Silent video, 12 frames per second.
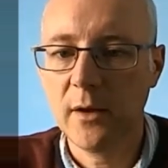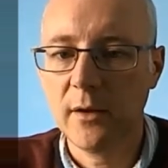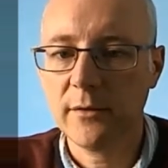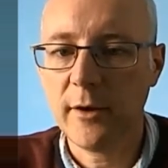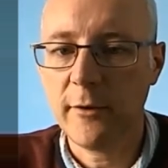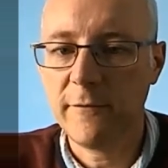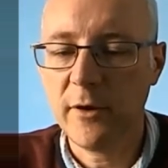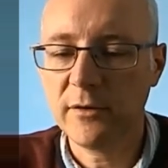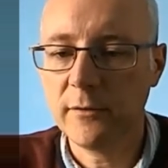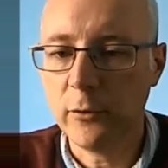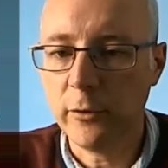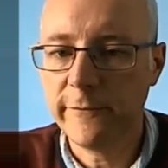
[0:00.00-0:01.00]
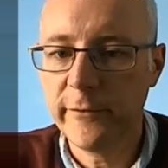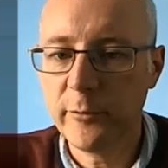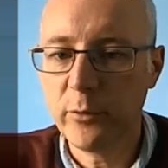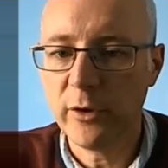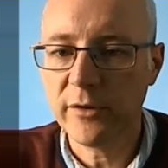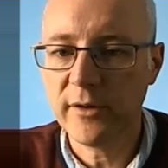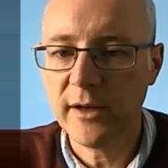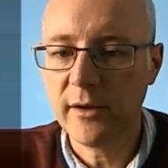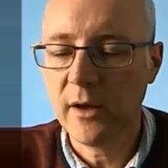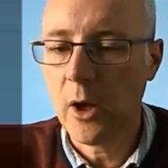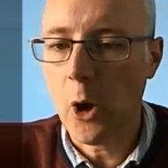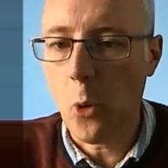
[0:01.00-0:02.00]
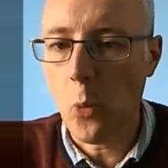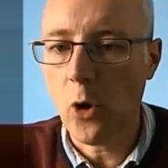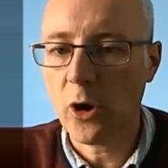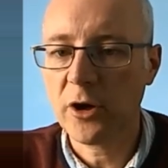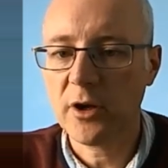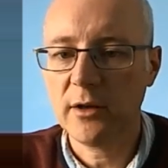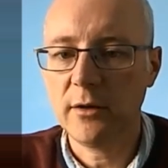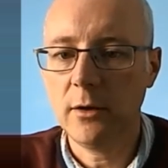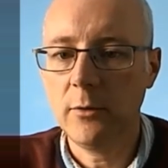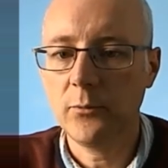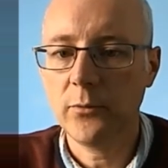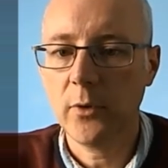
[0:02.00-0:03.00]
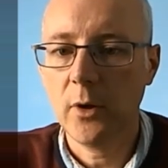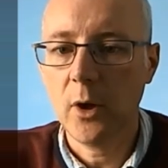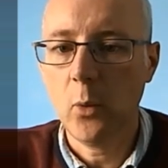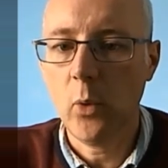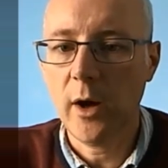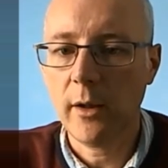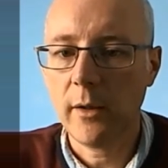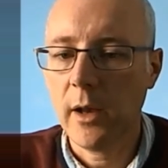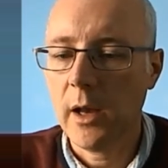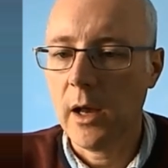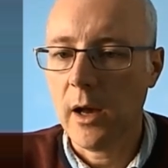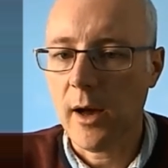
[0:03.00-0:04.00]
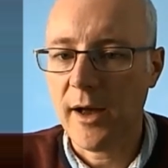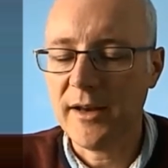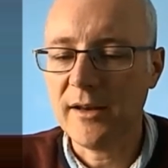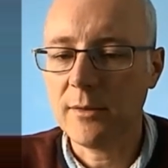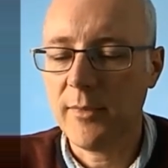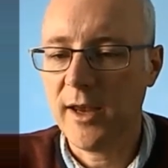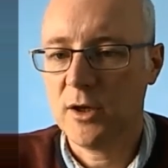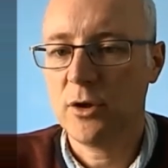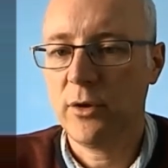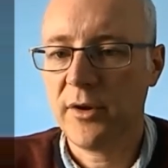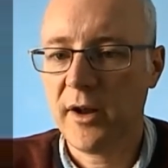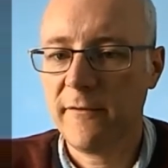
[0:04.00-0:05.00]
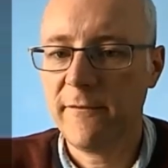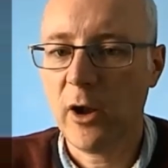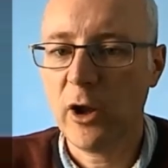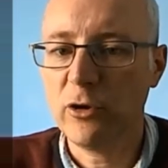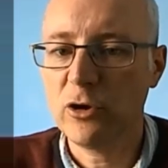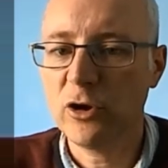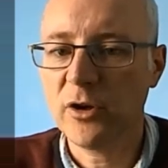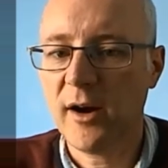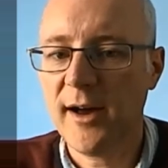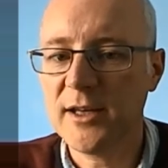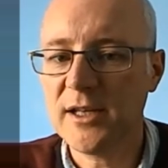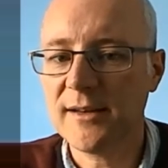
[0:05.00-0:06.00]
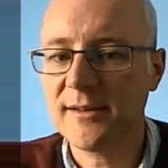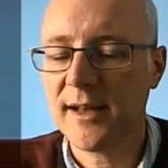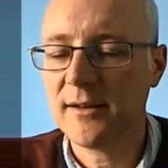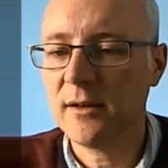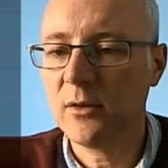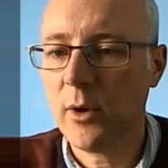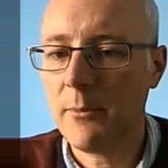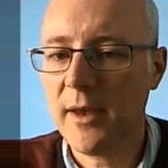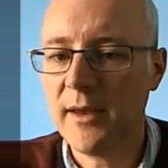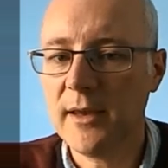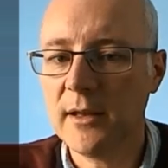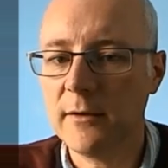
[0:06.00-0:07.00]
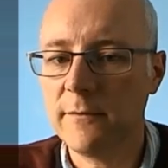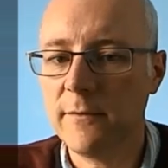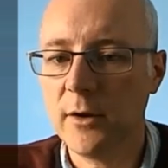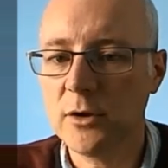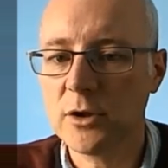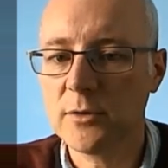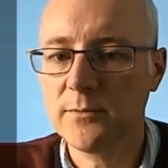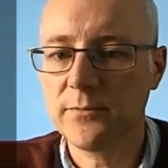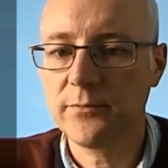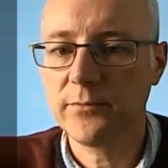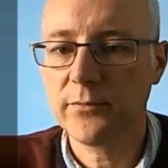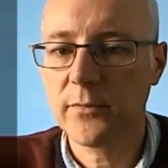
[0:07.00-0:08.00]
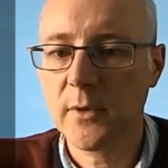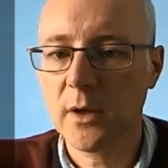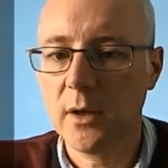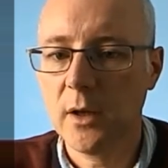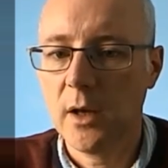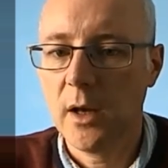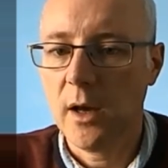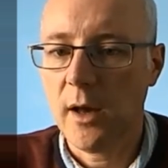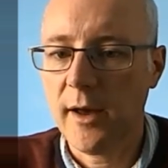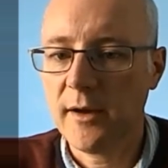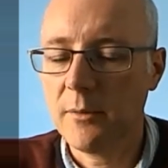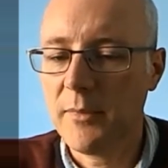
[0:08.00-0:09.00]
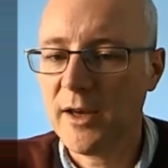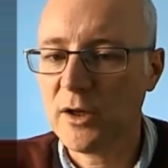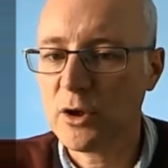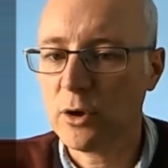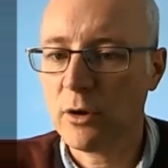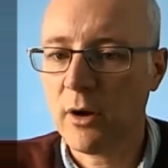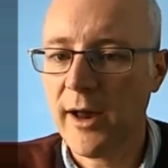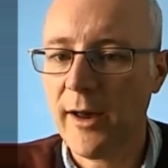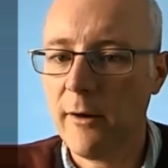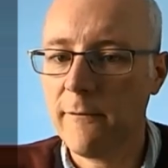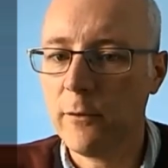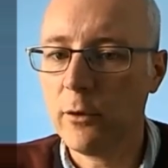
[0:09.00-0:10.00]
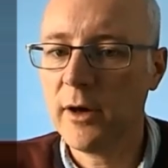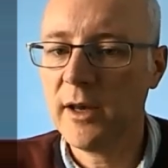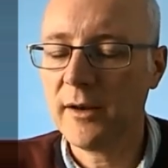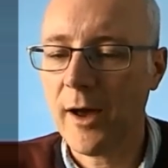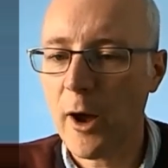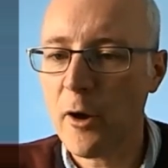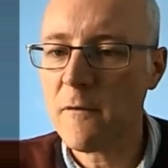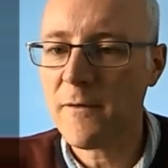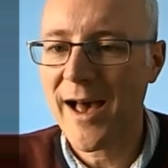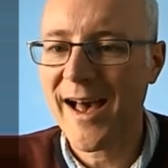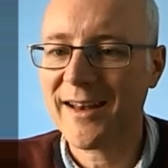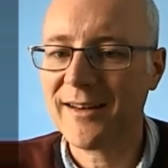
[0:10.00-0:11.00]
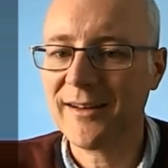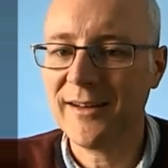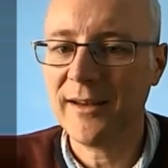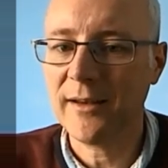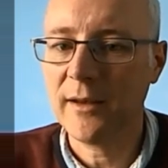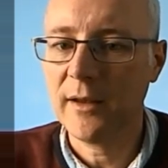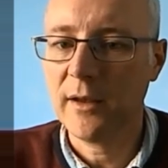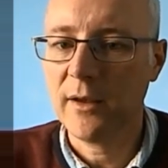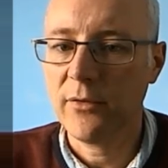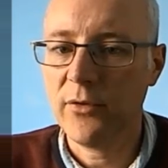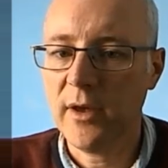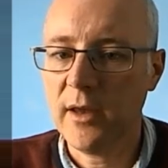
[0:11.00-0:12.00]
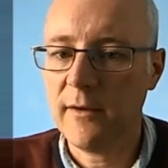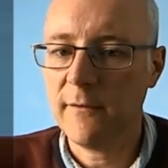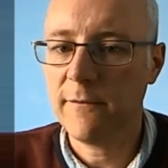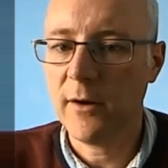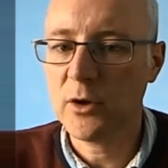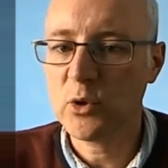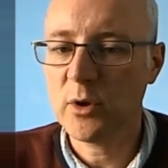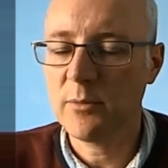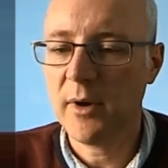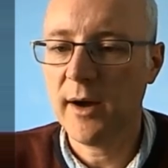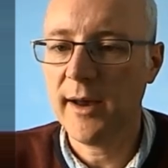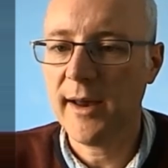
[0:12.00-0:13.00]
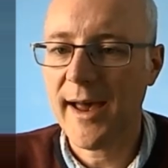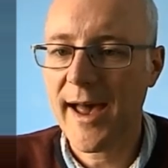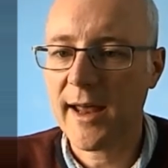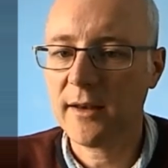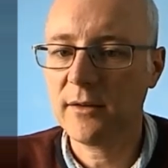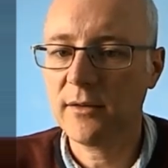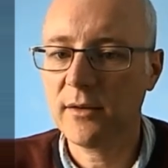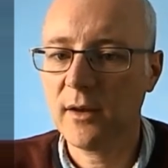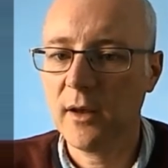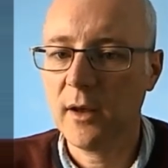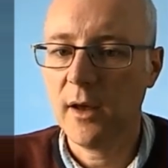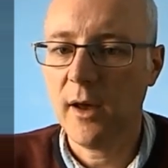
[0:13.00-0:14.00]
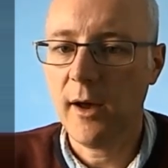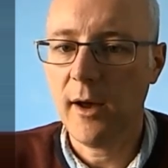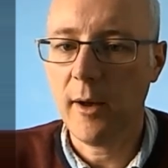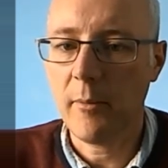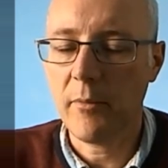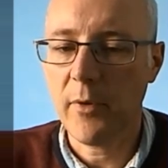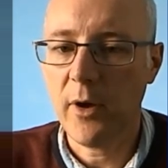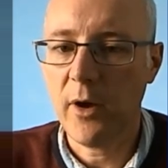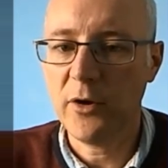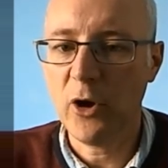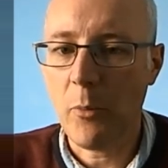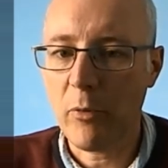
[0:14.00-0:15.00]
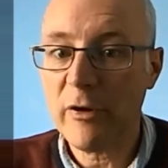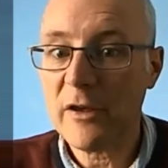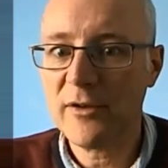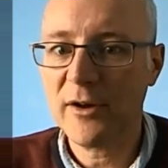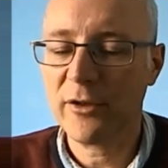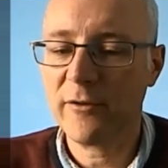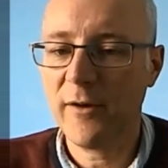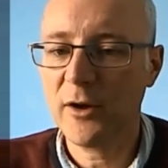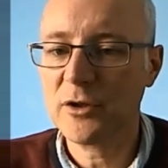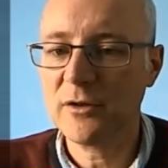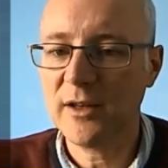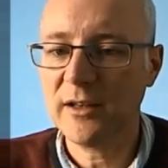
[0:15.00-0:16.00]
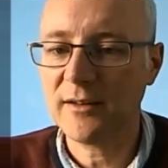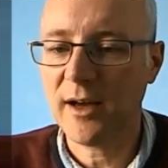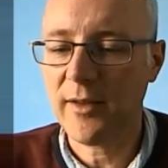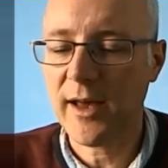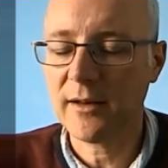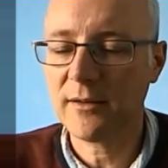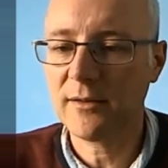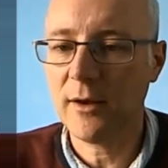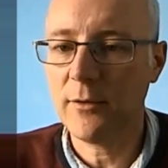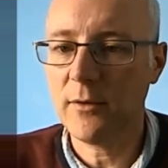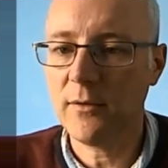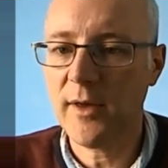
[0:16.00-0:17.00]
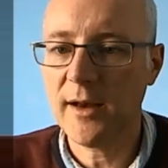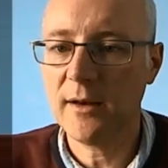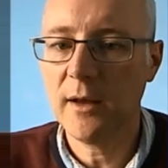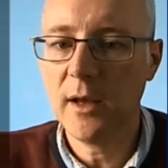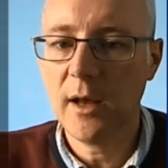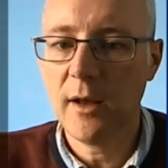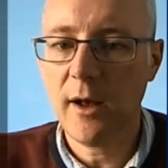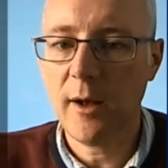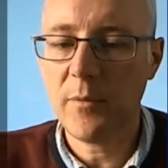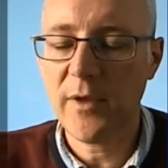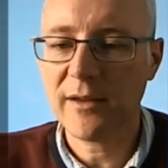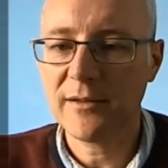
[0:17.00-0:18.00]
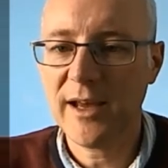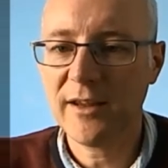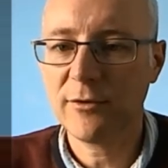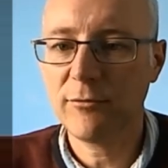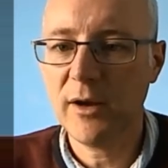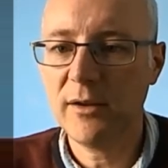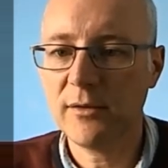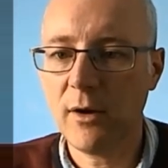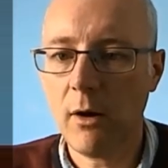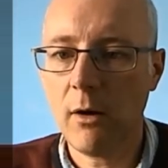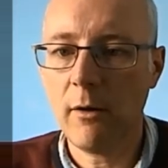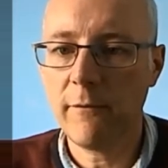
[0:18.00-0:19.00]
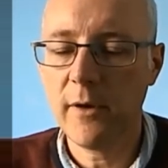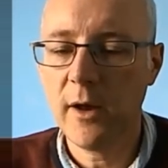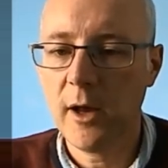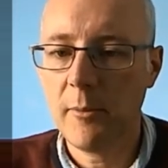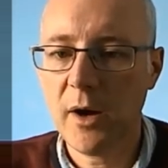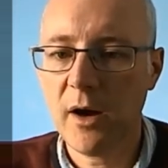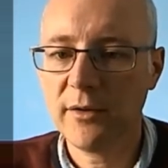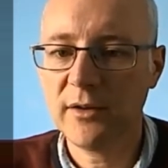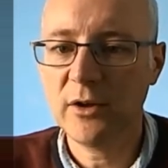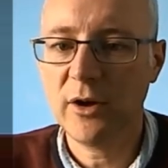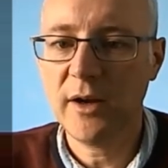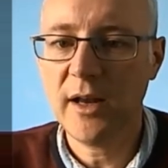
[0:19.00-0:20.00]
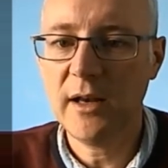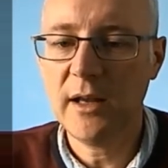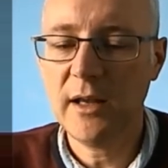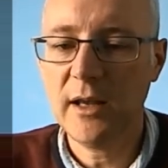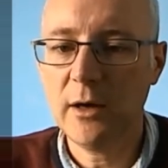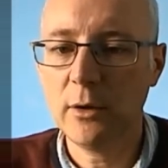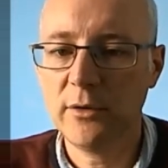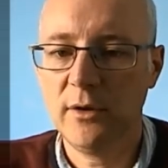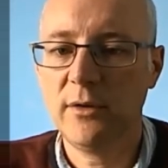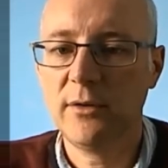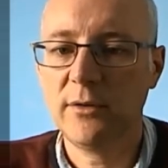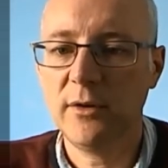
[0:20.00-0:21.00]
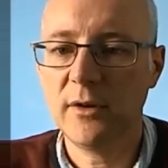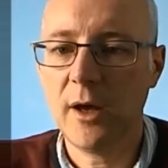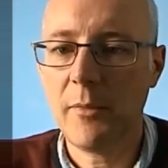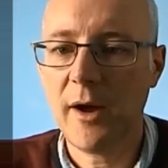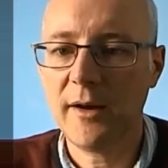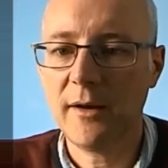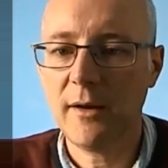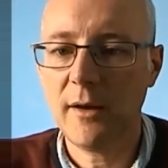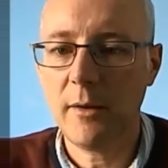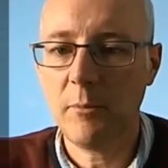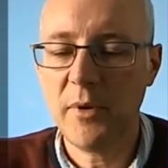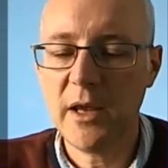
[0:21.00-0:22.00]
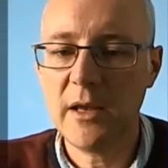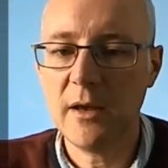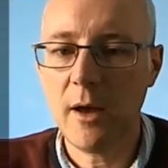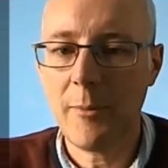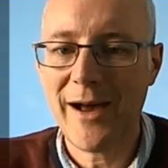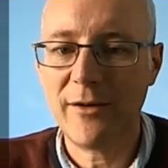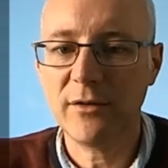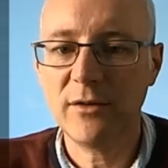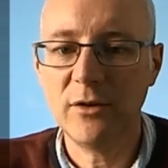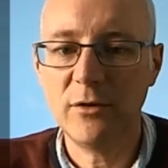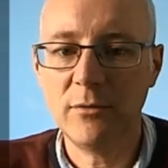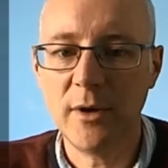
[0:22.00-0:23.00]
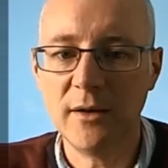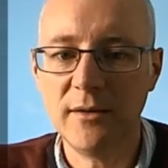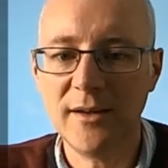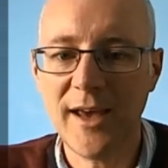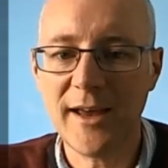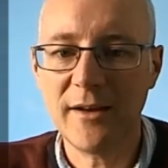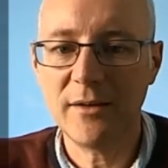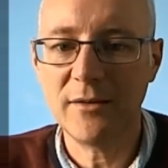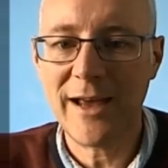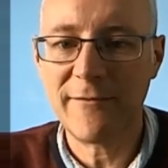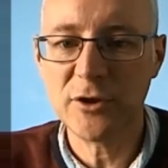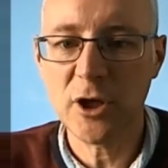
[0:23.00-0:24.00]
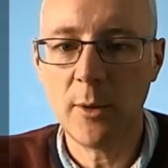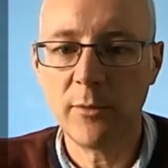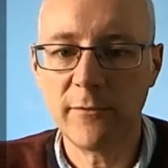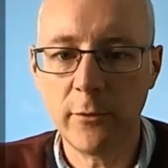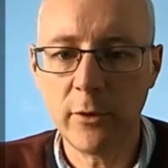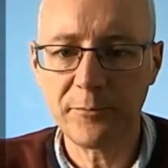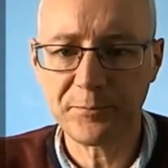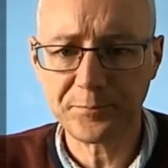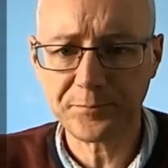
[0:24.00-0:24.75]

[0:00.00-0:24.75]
So first of all, food poisoning. What could I do? Well, I need to make sure that I follow good hygiene standards when making the fudge. I can make sure I avoid overhandling the fudge with my hands and not breathing on the fudge and things like that, so that then there's less risk of passing on any illness that I might be about to get and have germs for.